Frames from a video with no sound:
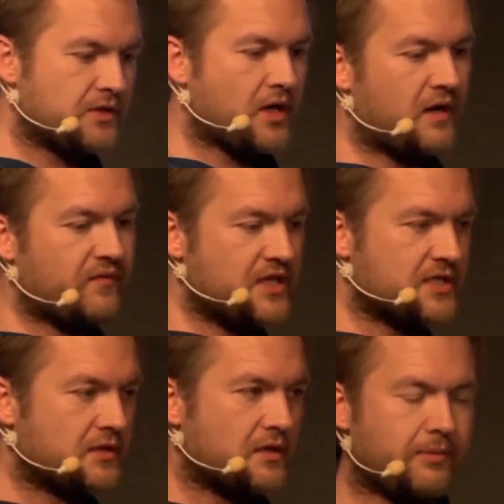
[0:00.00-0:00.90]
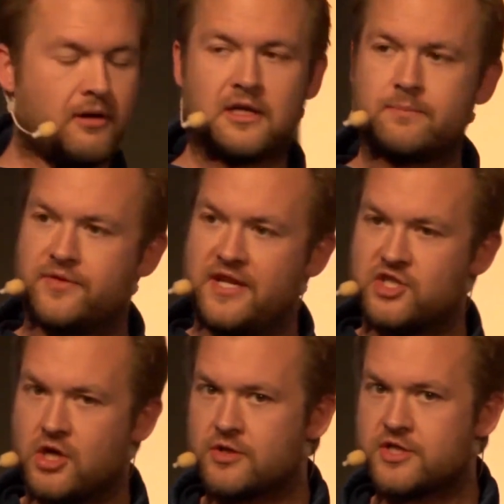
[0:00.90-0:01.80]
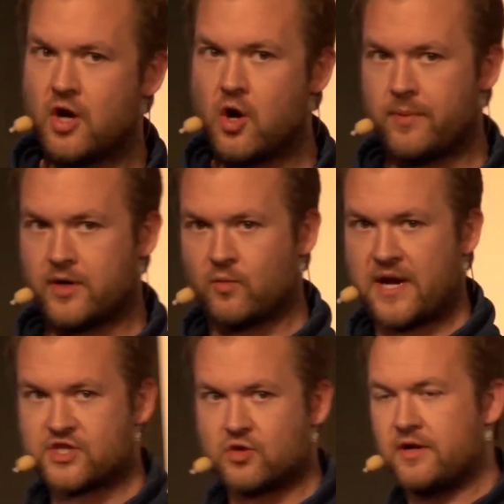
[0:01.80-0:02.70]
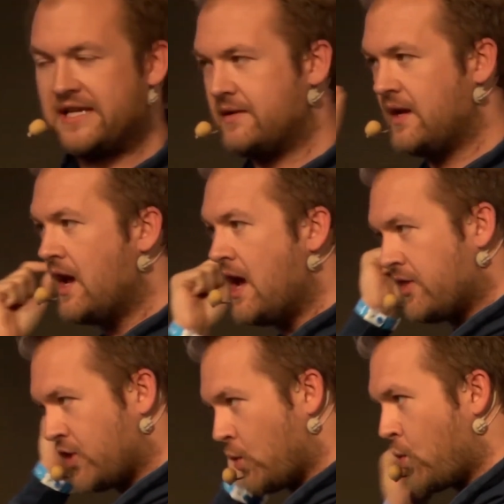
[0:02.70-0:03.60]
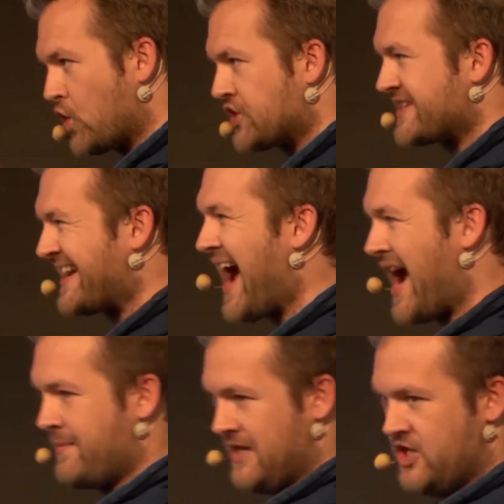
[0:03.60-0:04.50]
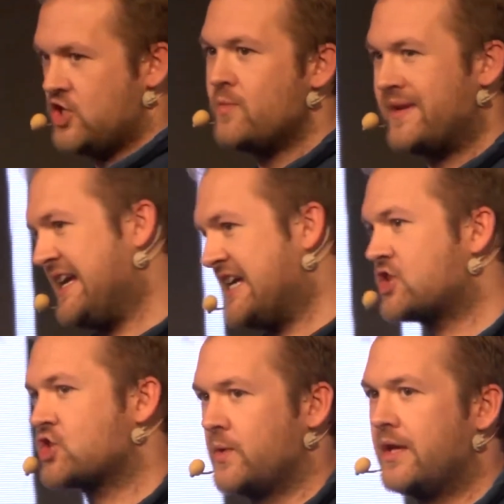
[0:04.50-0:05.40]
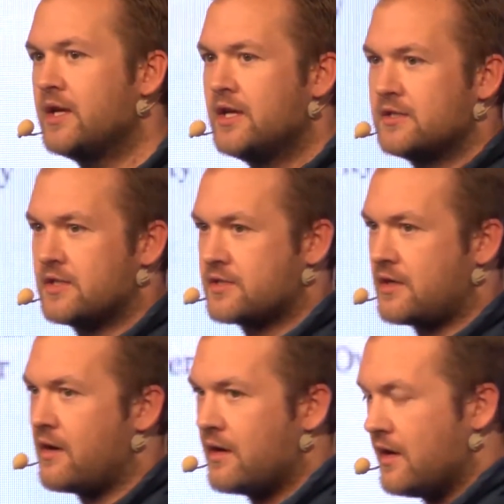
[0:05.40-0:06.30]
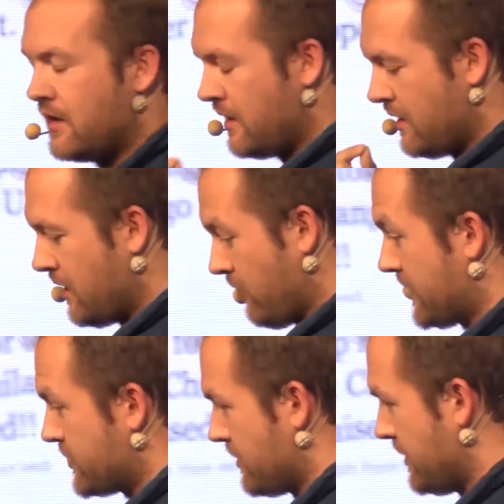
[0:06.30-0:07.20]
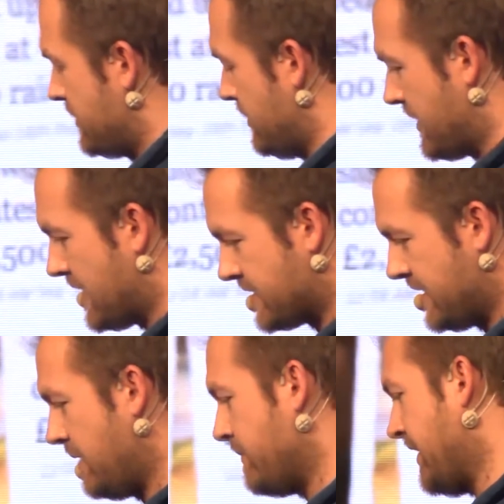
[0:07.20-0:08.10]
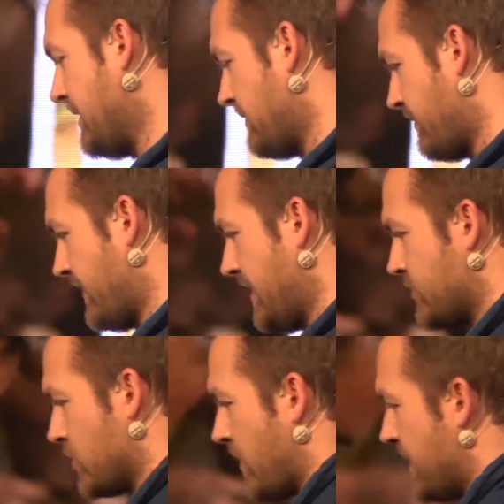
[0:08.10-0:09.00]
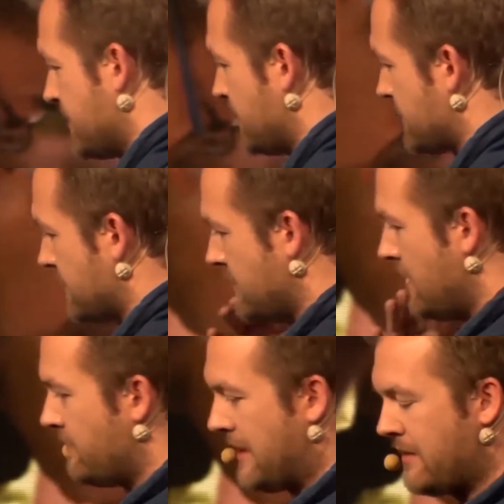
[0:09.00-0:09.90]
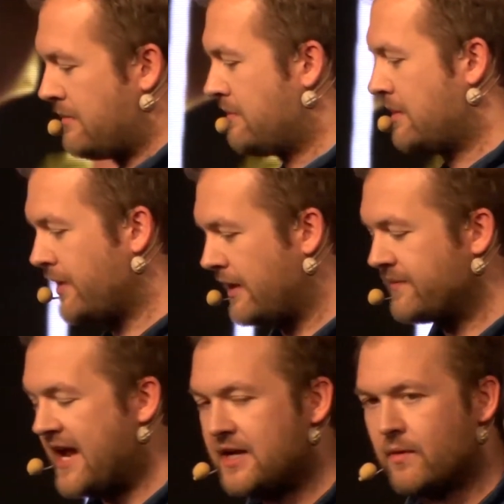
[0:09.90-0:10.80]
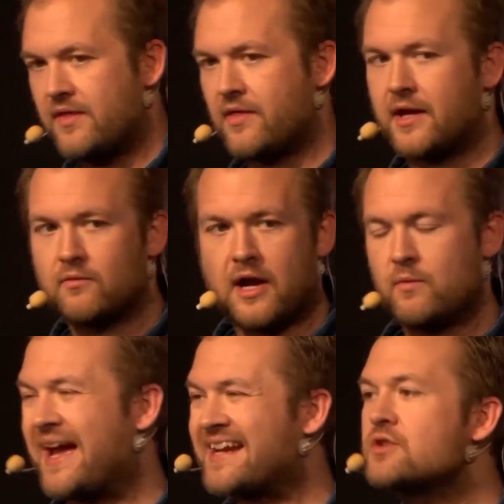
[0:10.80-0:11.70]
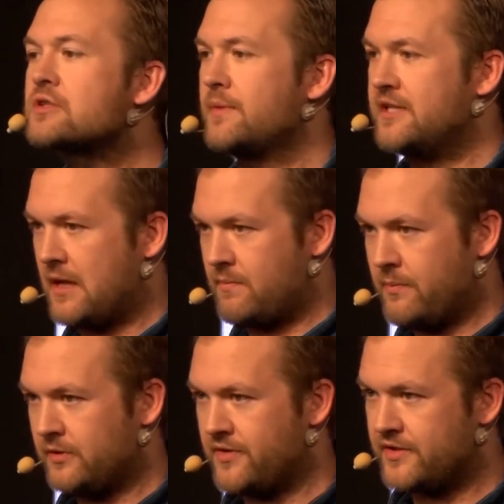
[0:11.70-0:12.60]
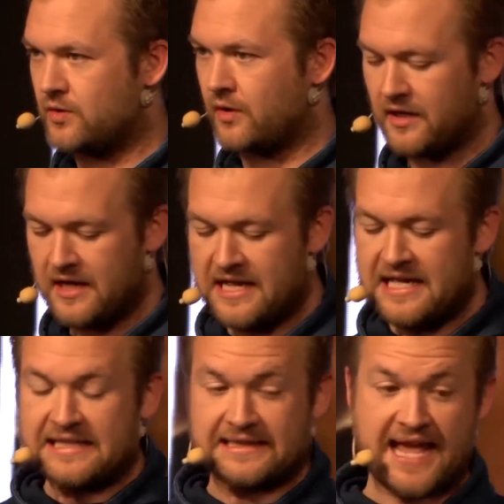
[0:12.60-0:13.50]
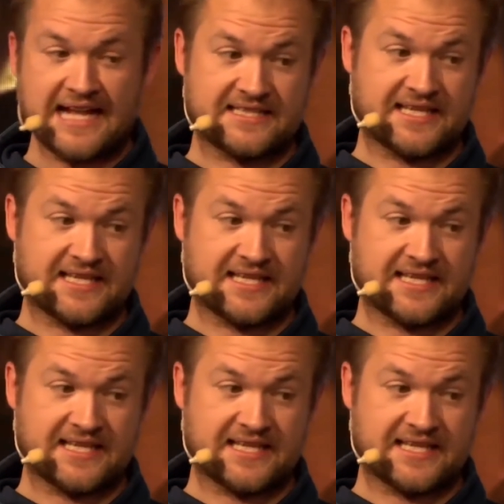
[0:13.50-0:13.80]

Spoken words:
confidence in their product, but they chose to open a restaurant in the worst time in human history to start a restaurant. 2008, beginning of the financial crisis, blah, blah, blah, blah, blah. Anyway, they're like, right, we got to do something to get people in the door. Let's